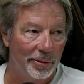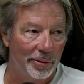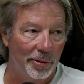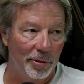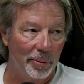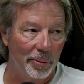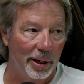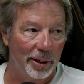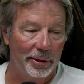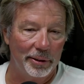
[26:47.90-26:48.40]

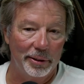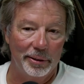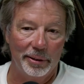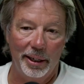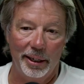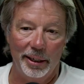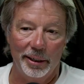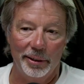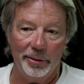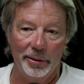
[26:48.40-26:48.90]
Throughout it,
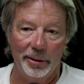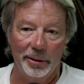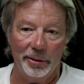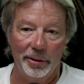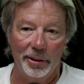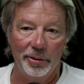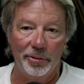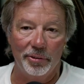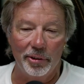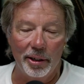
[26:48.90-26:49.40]
and
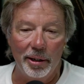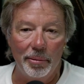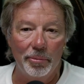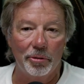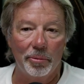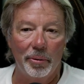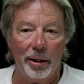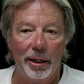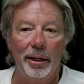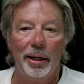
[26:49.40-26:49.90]
it seems
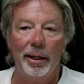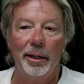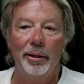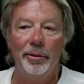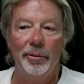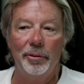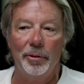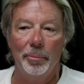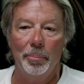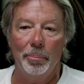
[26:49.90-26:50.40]
right now
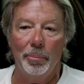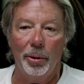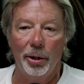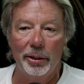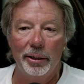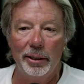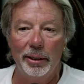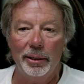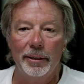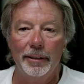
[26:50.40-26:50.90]
that the
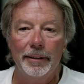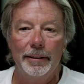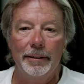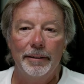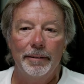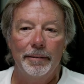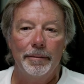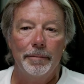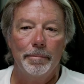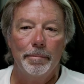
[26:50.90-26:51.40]
market,
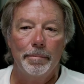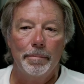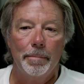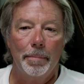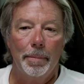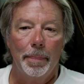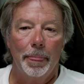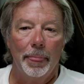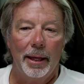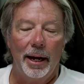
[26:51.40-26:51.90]

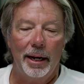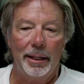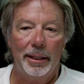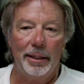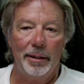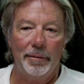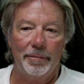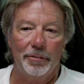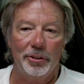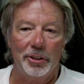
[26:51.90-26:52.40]
I
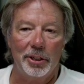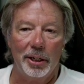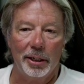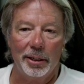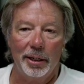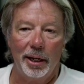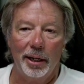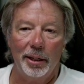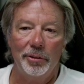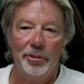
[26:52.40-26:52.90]
think, for
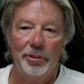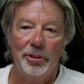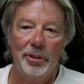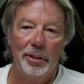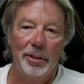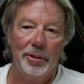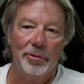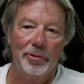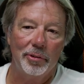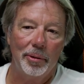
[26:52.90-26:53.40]
technology
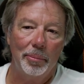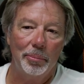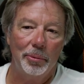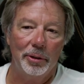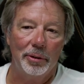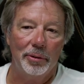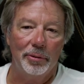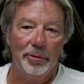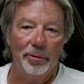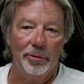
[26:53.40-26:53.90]
is
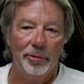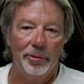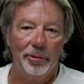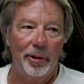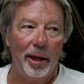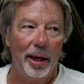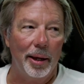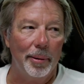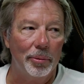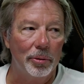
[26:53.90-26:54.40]
somewhat
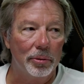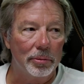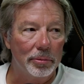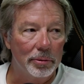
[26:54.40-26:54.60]
stable.